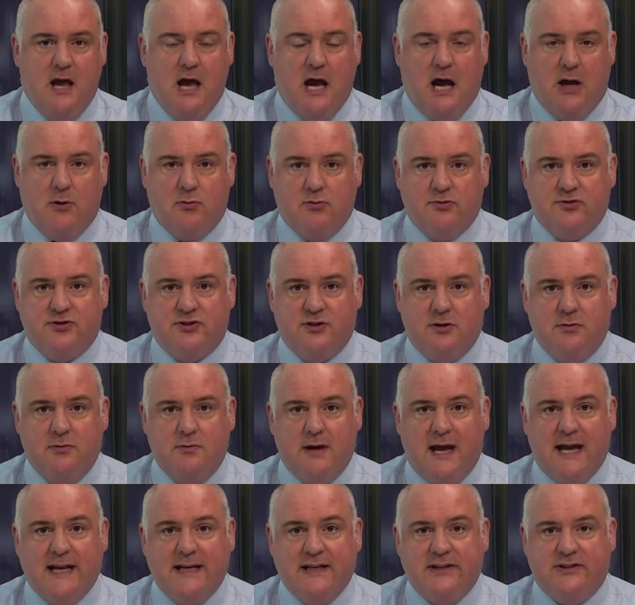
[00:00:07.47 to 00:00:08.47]
and also
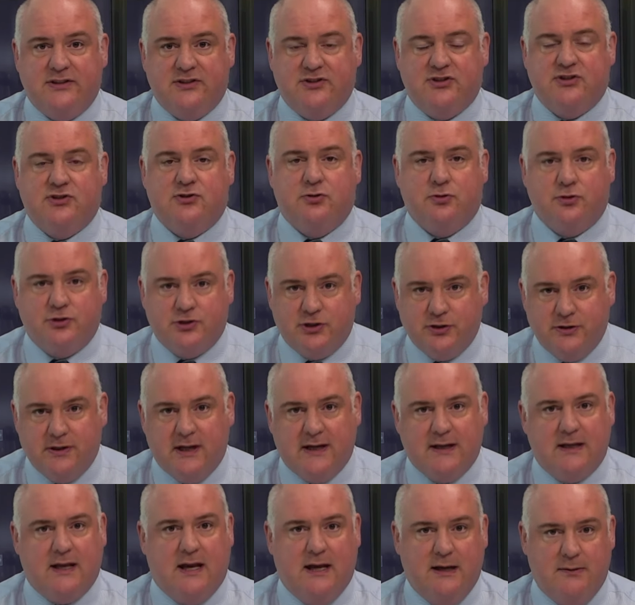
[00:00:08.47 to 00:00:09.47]
any discussion
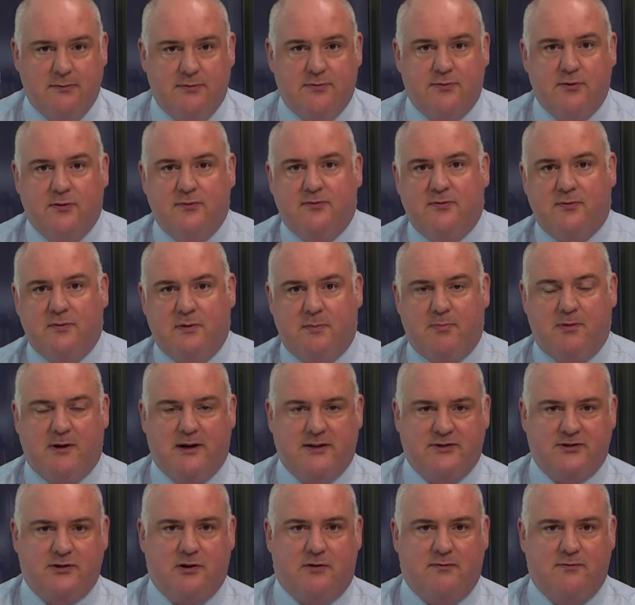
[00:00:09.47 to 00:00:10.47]
that came through from the
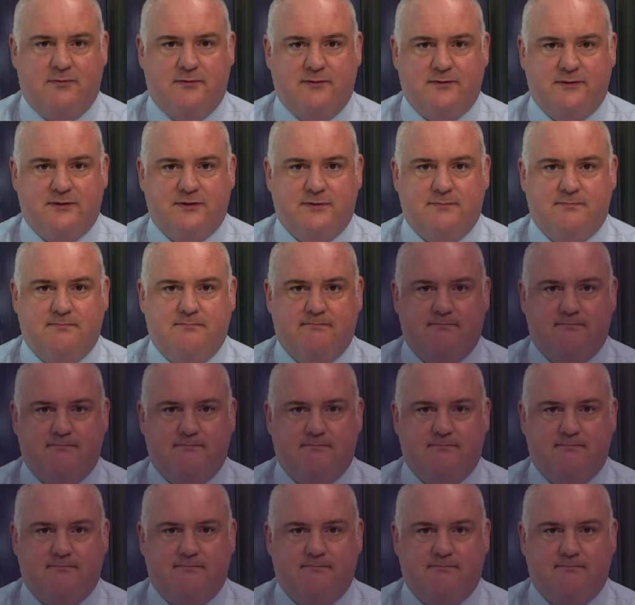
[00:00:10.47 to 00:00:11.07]
press conference.